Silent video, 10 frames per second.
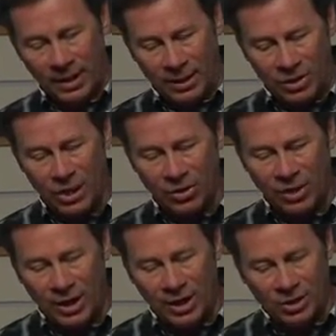The second
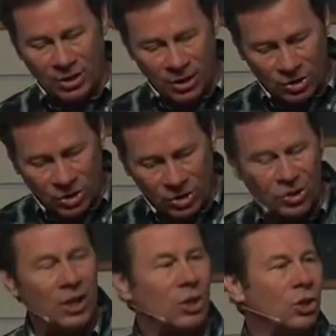thing is, is
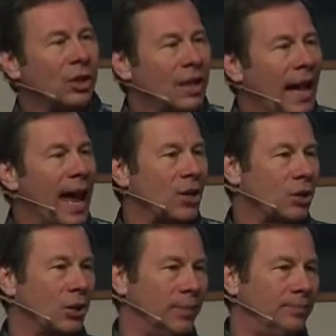decision and
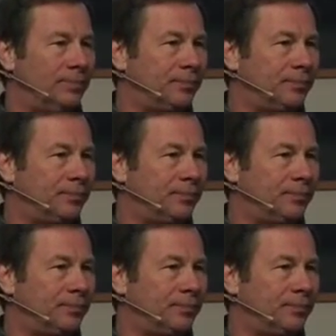action.